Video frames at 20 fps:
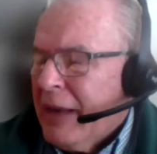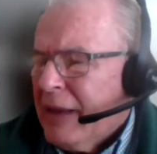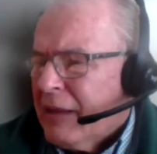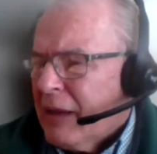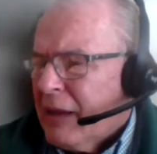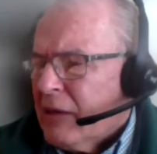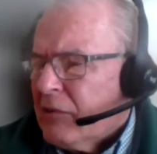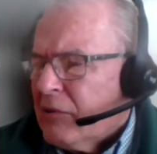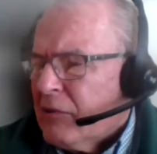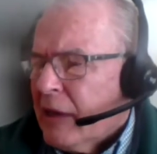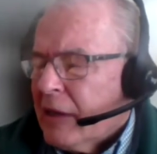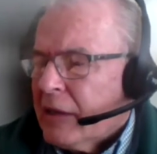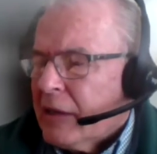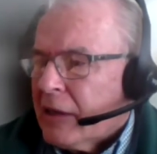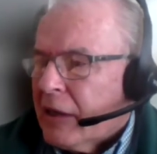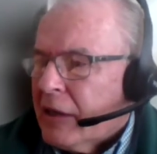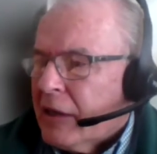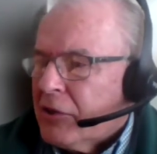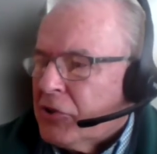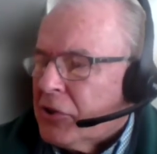Things like
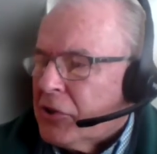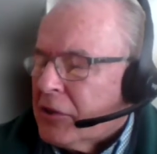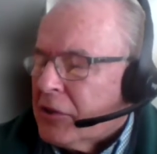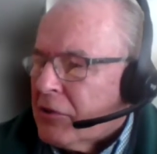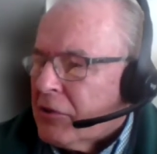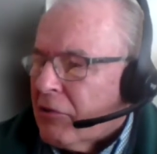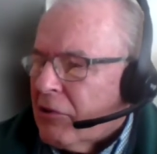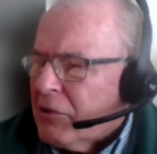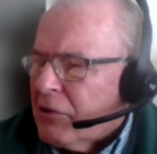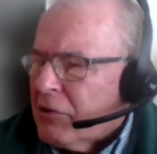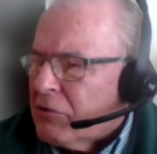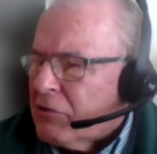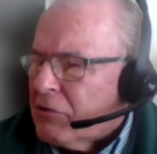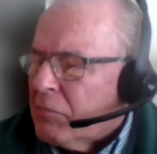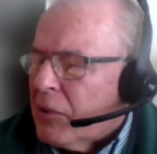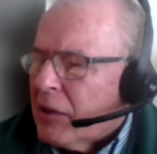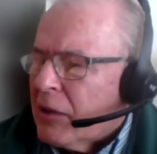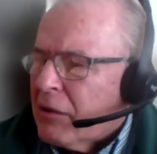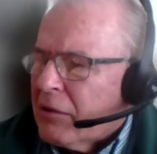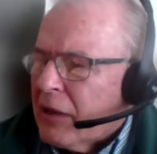concussions are also
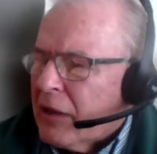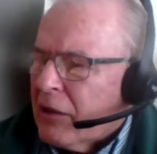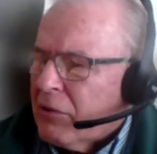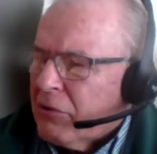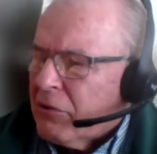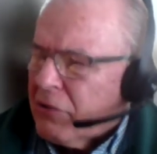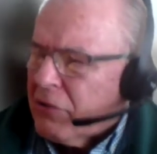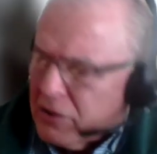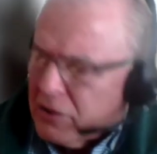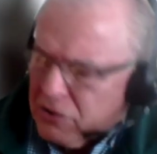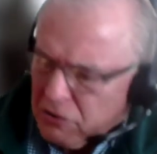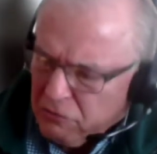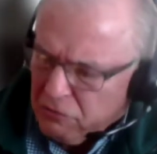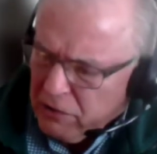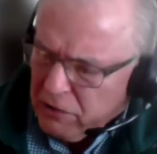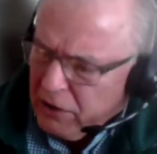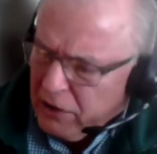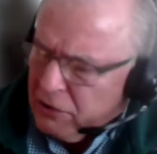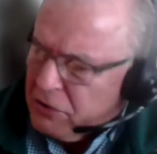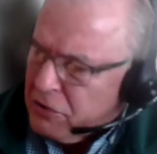part of that whole thing. So it
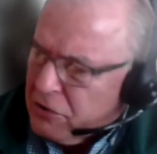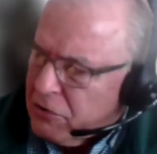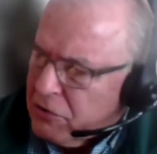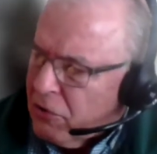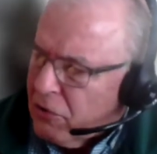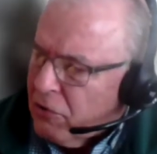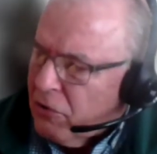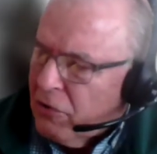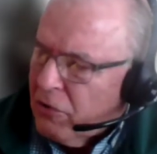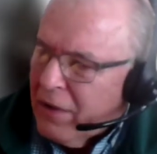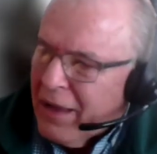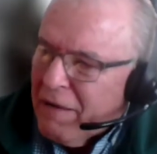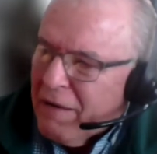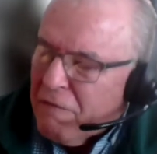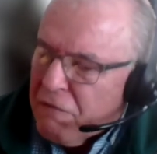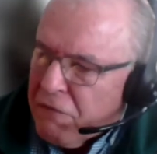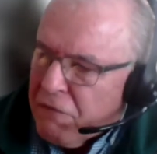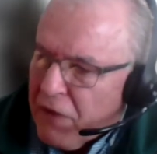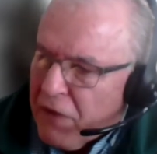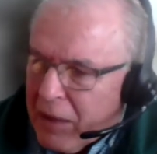really goes to a whole
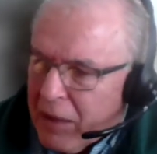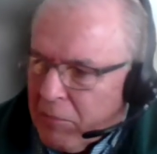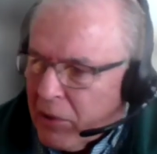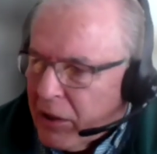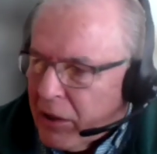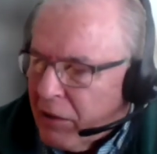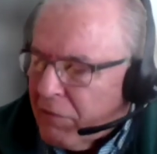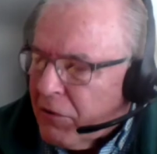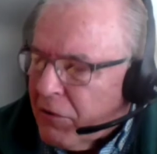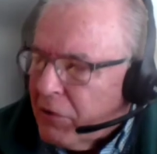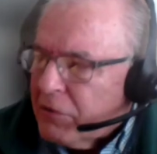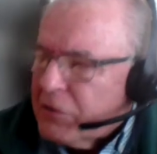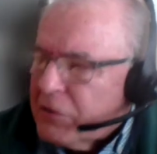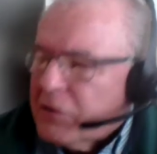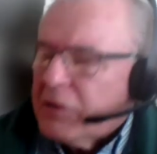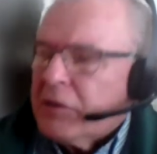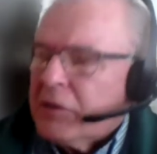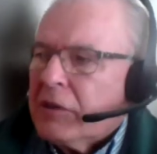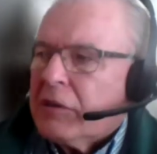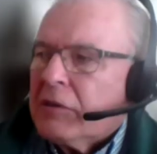family of
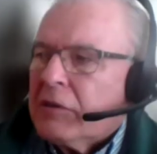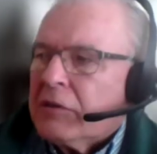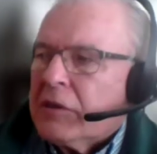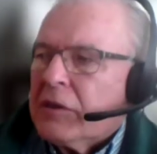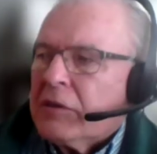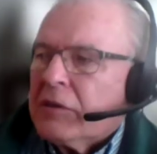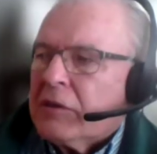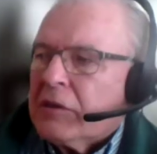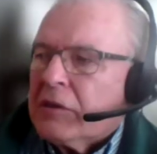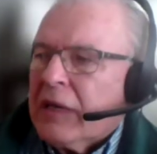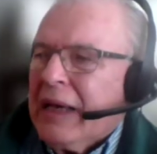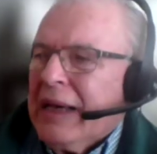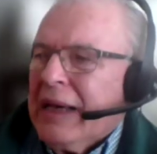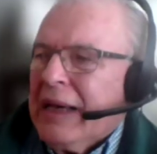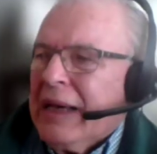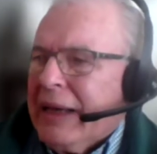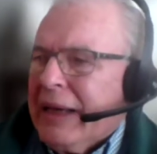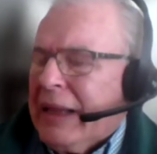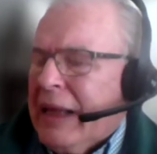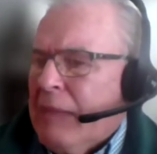those diseases.
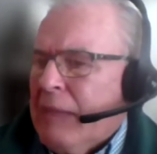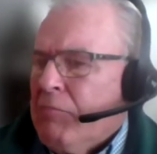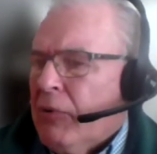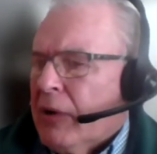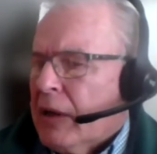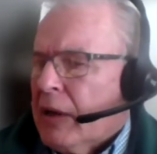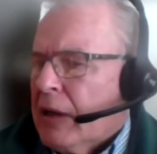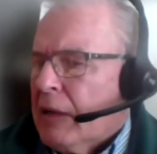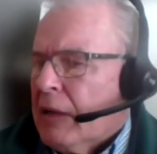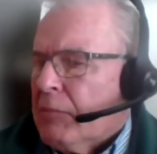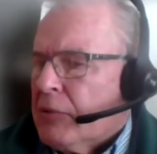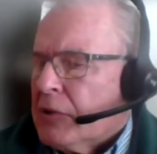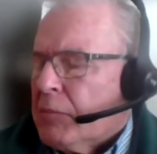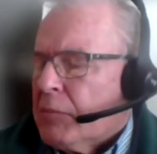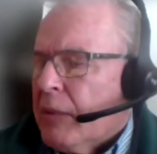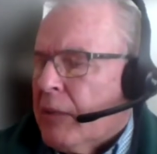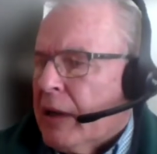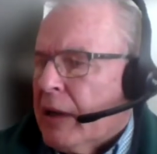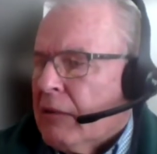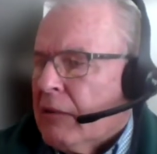And they put it in
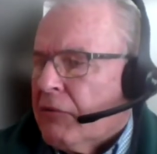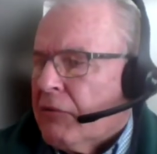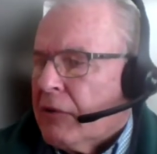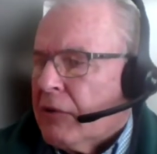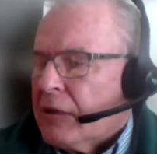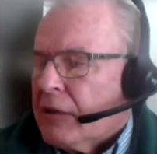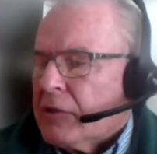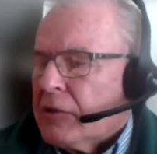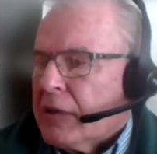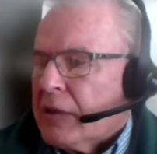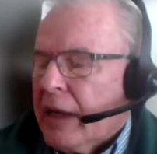perspective for us.